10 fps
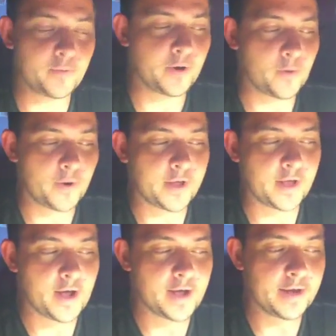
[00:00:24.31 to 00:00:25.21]
we were
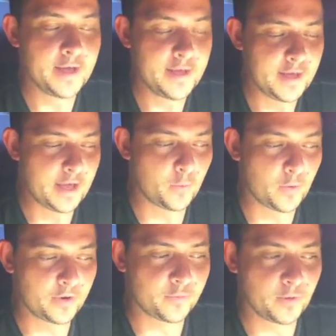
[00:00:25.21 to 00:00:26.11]
working on, and it
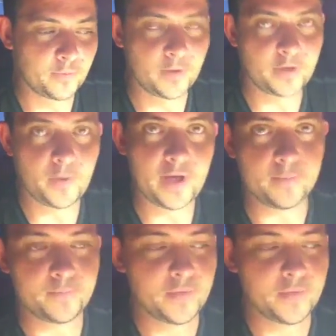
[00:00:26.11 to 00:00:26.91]
works really, really well.